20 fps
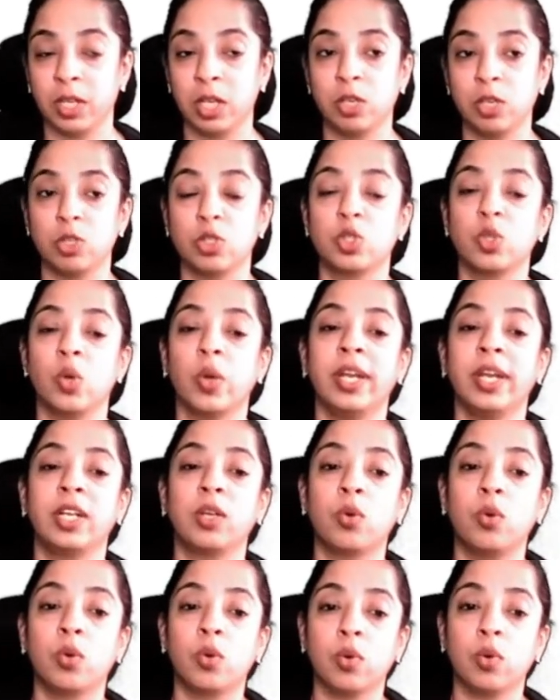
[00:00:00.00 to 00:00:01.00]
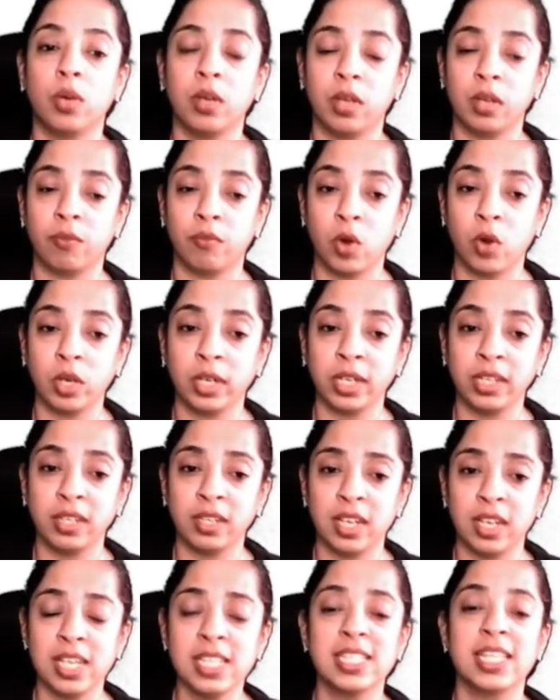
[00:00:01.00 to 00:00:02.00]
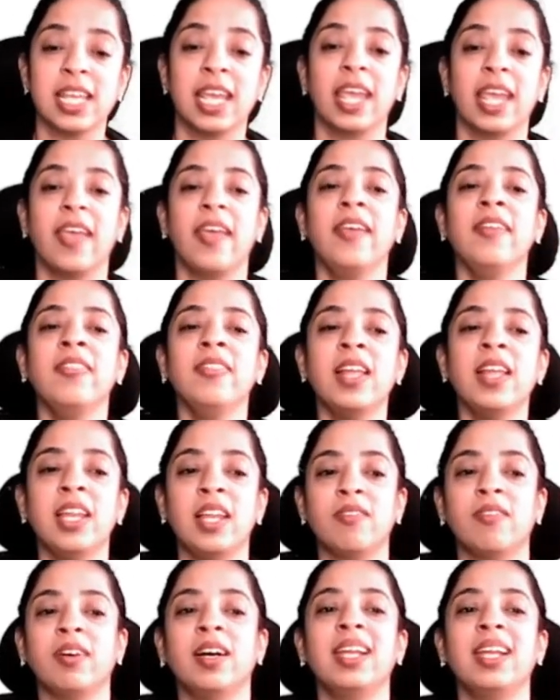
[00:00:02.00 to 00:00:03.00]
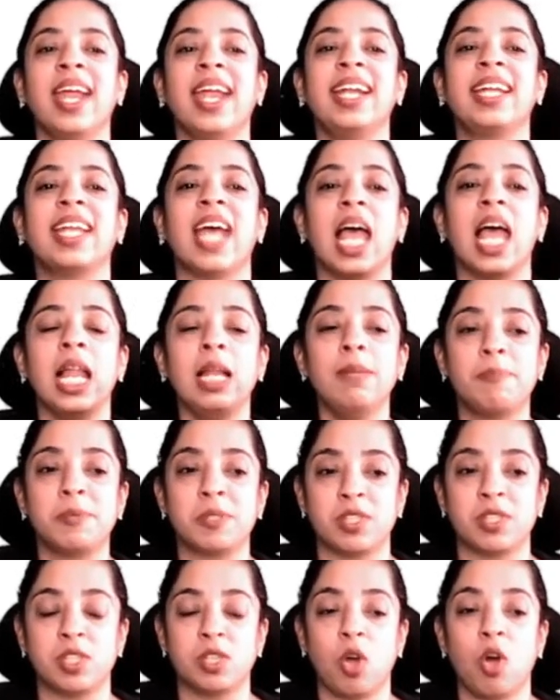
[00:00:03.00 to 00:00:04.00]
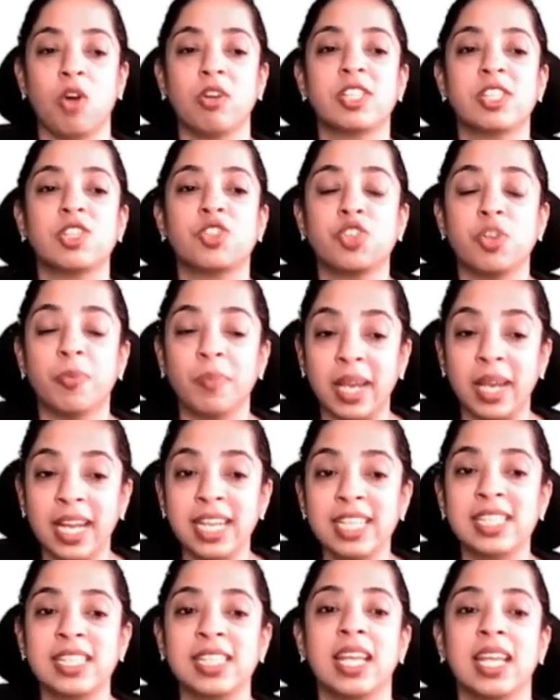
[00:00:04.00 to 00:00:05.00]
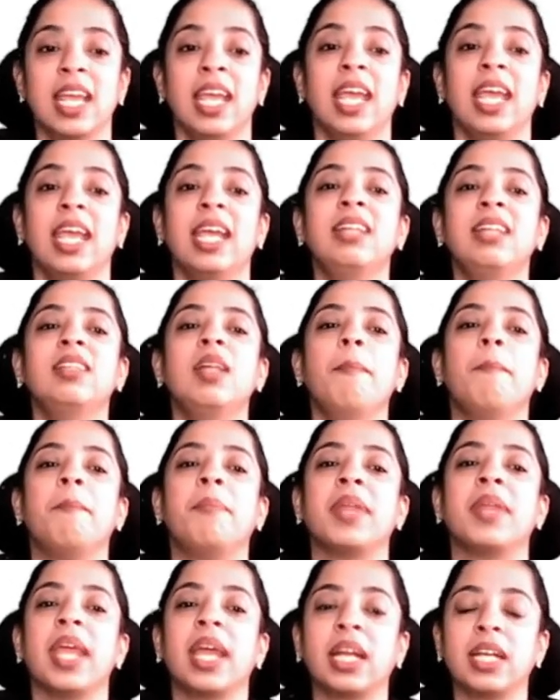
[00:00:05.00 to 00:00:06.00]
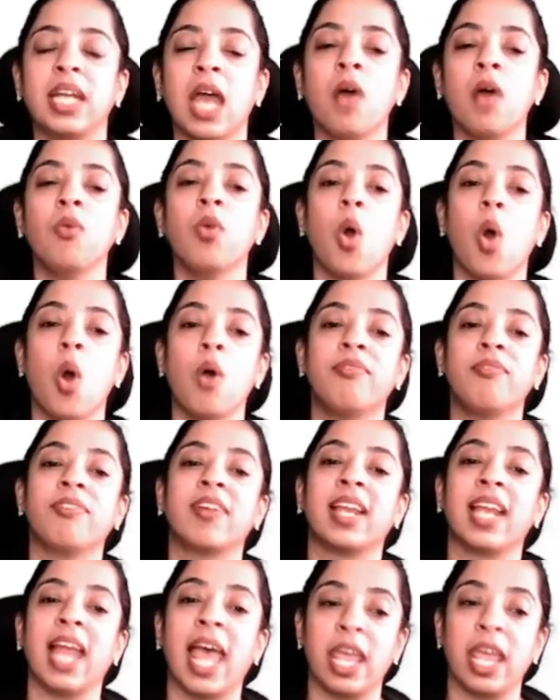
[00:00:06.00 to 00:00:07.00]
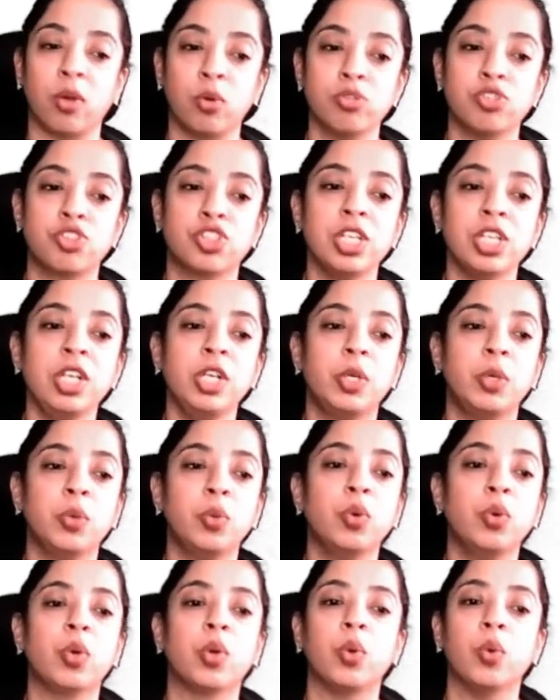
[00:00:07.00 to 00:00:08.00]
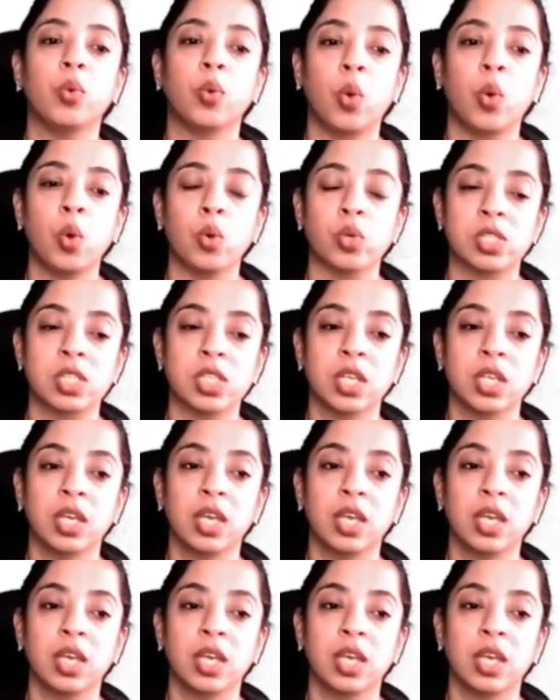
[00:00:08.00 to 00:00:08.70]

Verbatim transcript: So, it what it does in the liver, it helps or stimulates in the breakdown of glycogen to glucose